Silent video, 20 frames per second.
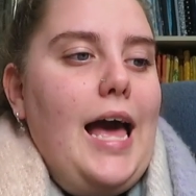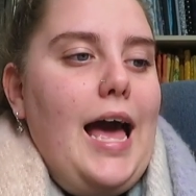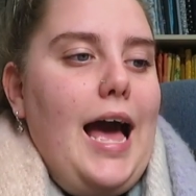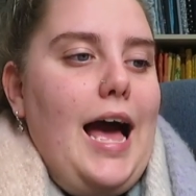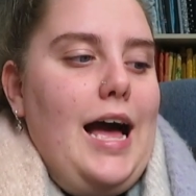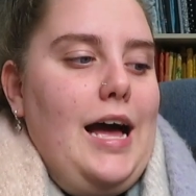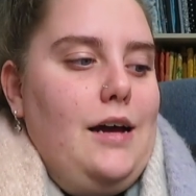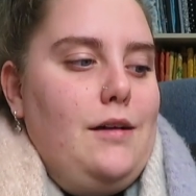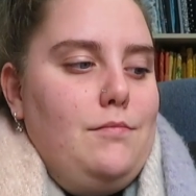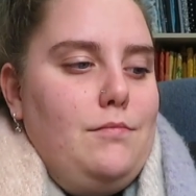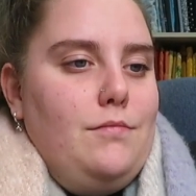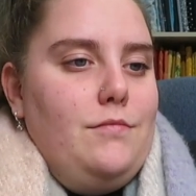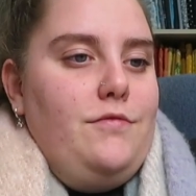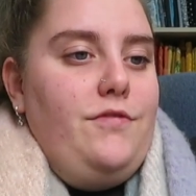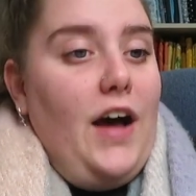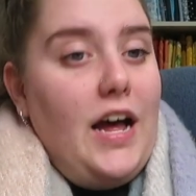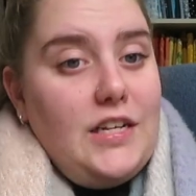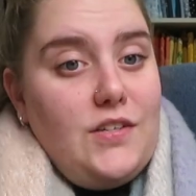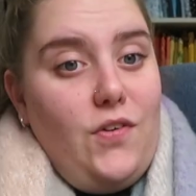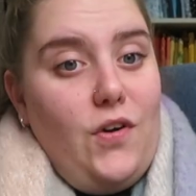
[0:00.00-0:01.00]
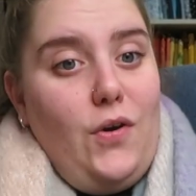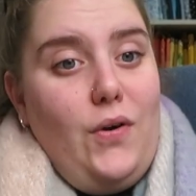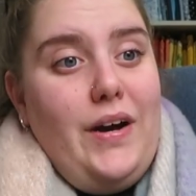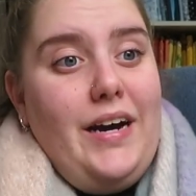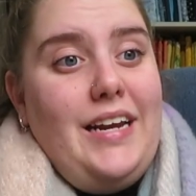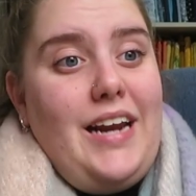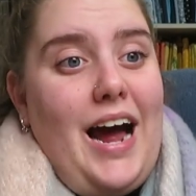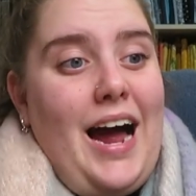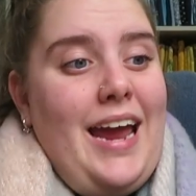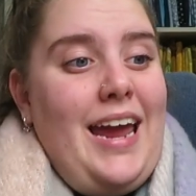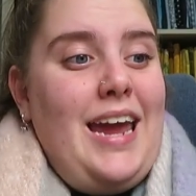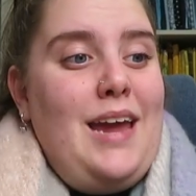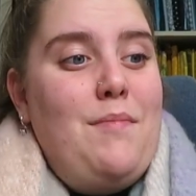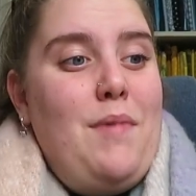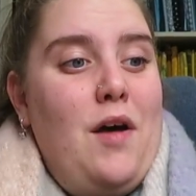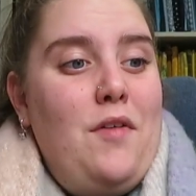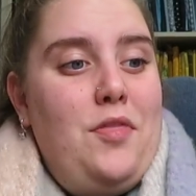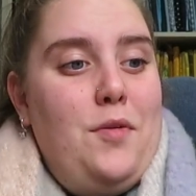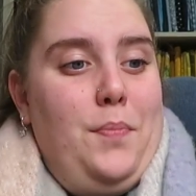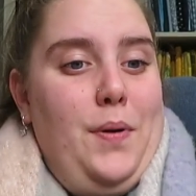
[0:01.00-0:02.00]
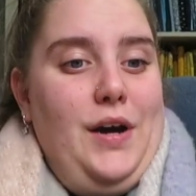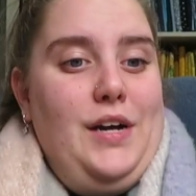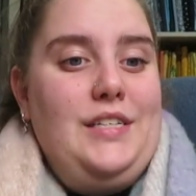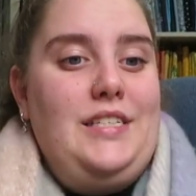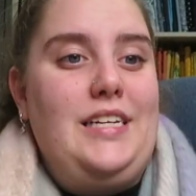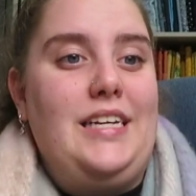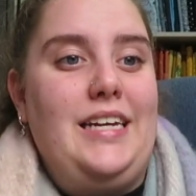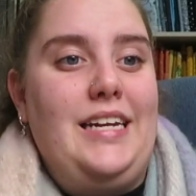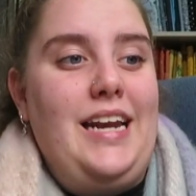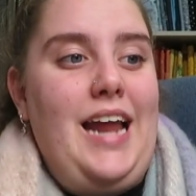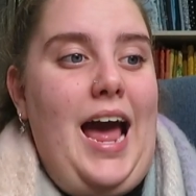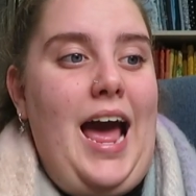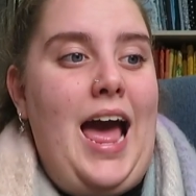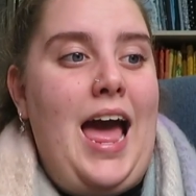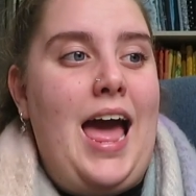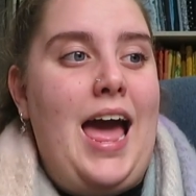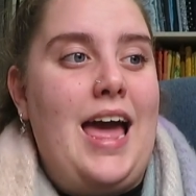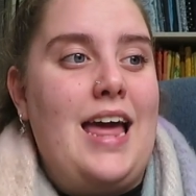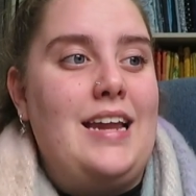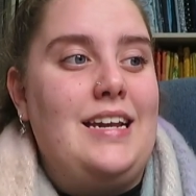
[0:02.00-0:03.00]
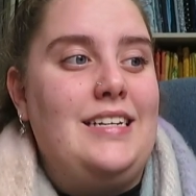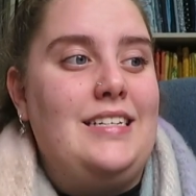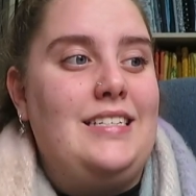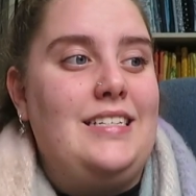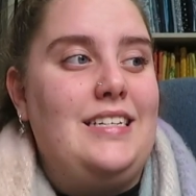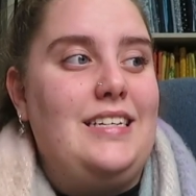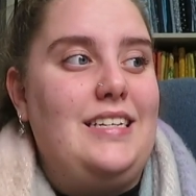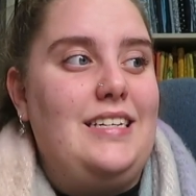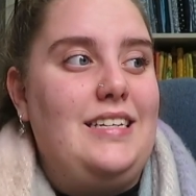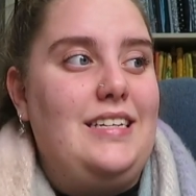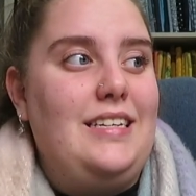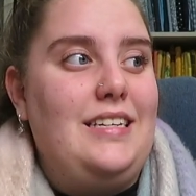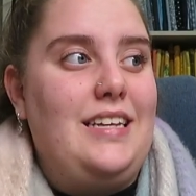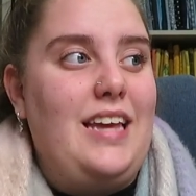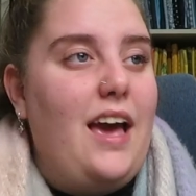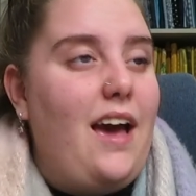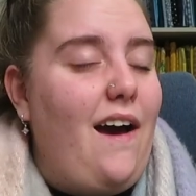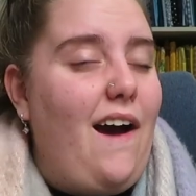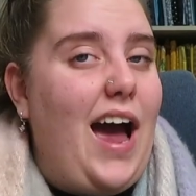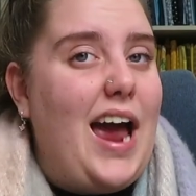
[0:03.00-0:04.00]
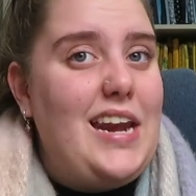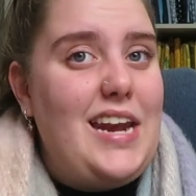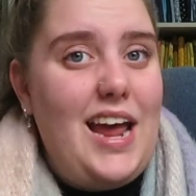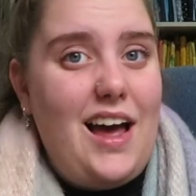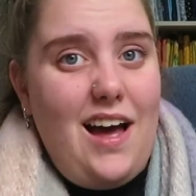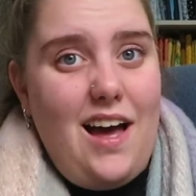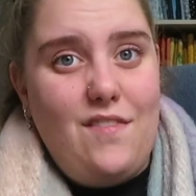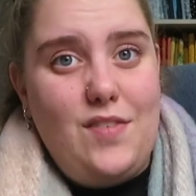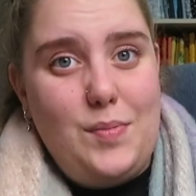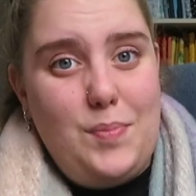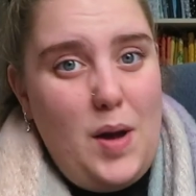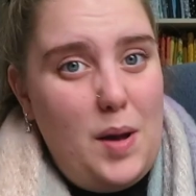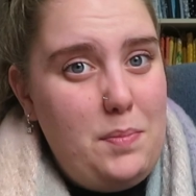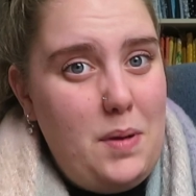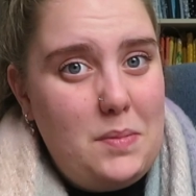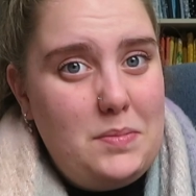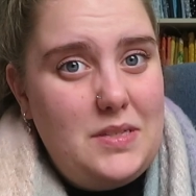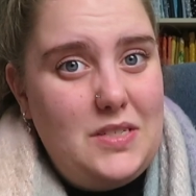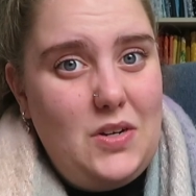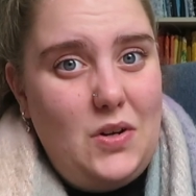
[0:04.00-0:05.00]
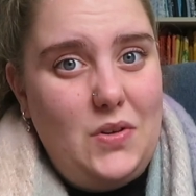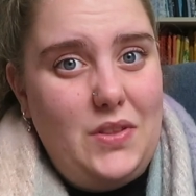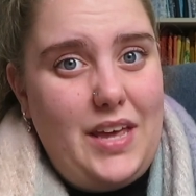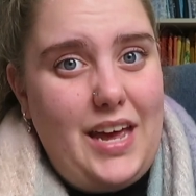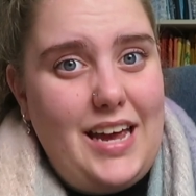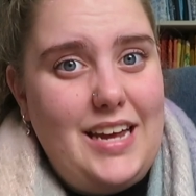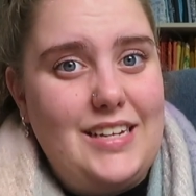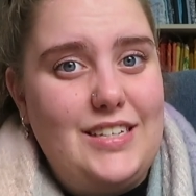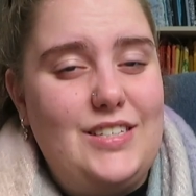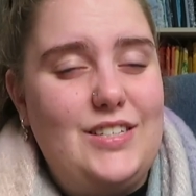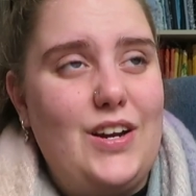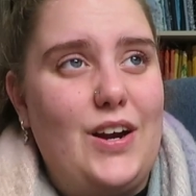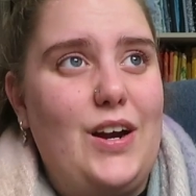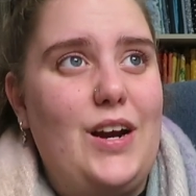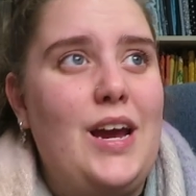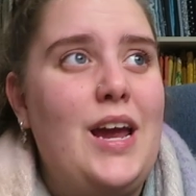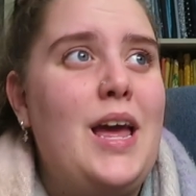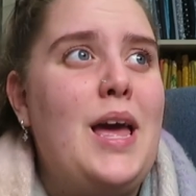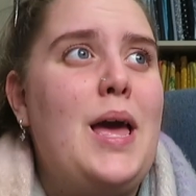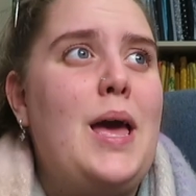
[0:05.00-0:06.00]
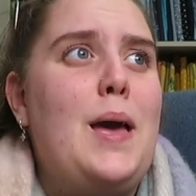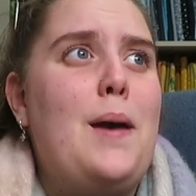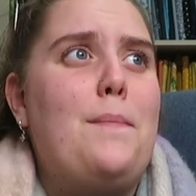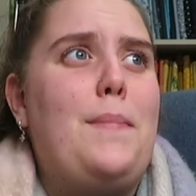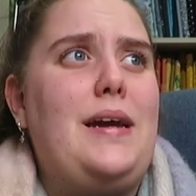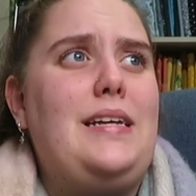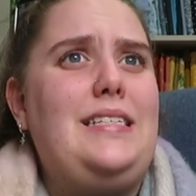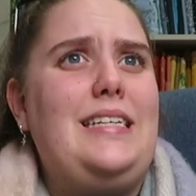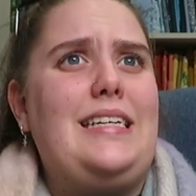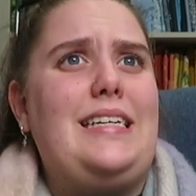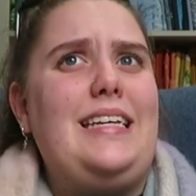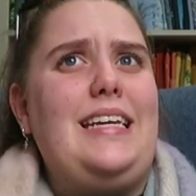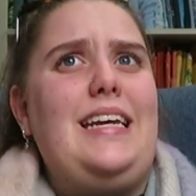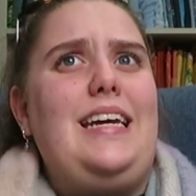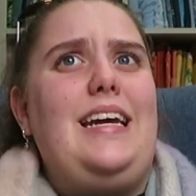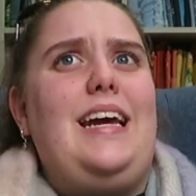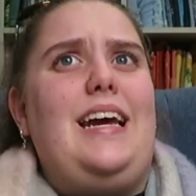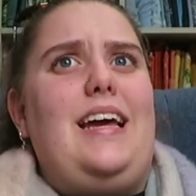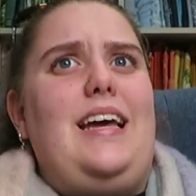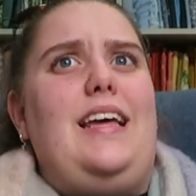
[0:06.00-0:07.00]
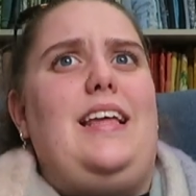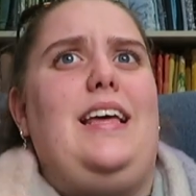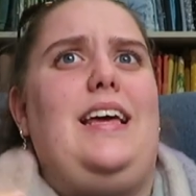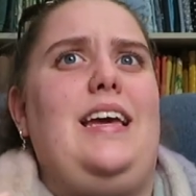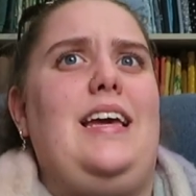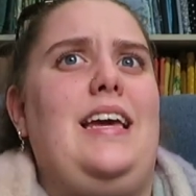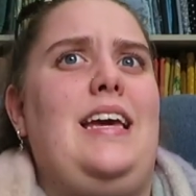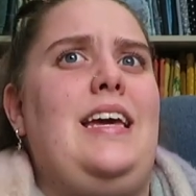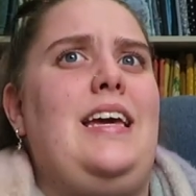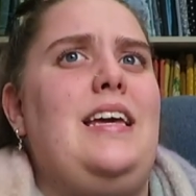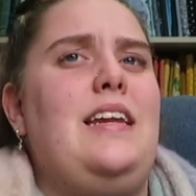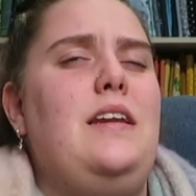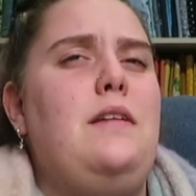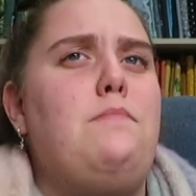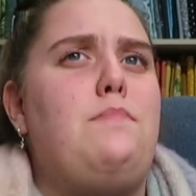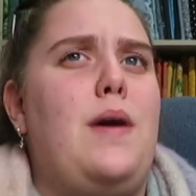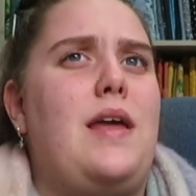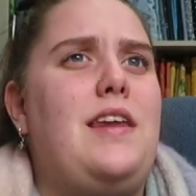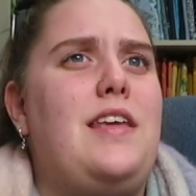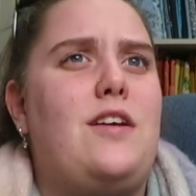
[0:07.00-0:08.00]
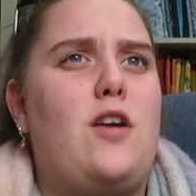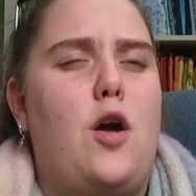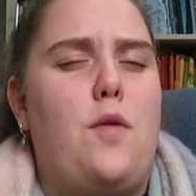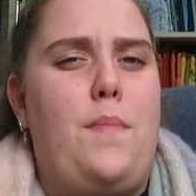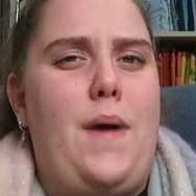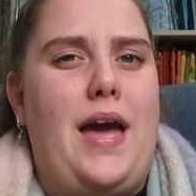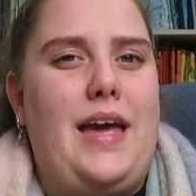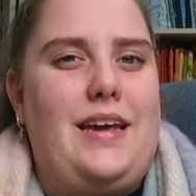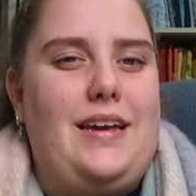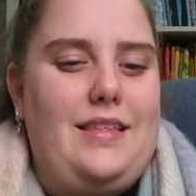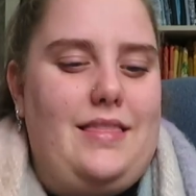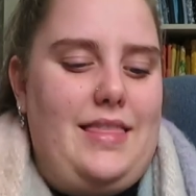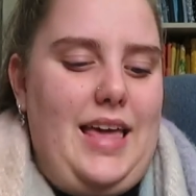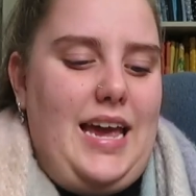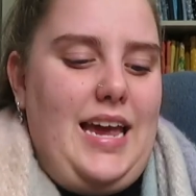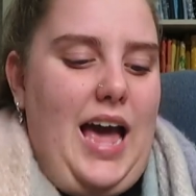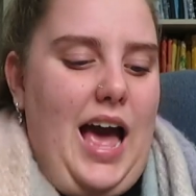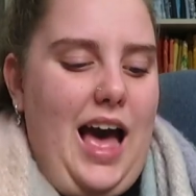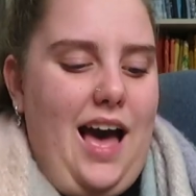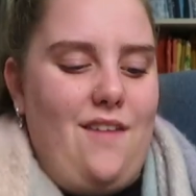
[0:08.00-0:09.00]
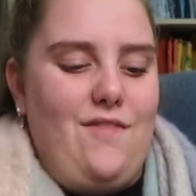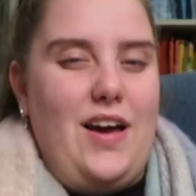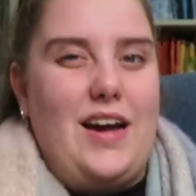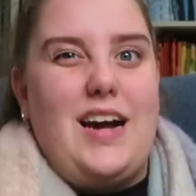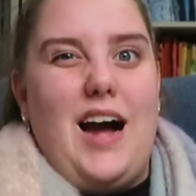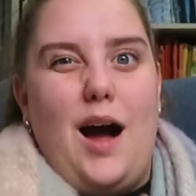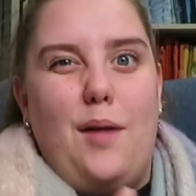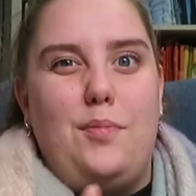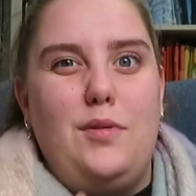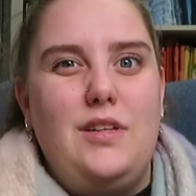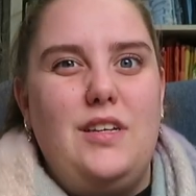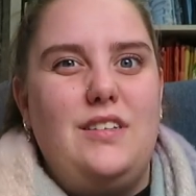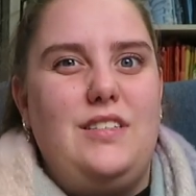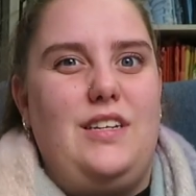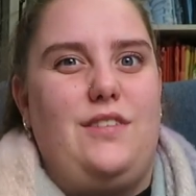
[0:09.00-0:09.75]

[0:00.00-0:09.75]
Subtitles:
Fast forward, I emailed the person and yeah, I now have a pop-up store there. So basically in Bendigo Bank, they have a couple of